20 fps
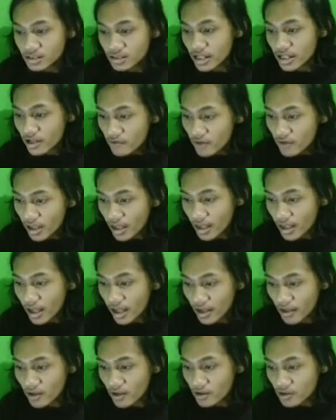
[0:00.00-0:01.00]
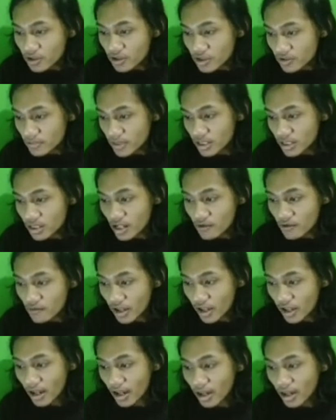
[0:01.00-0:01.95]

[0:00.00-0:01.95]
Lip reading: language as non-human language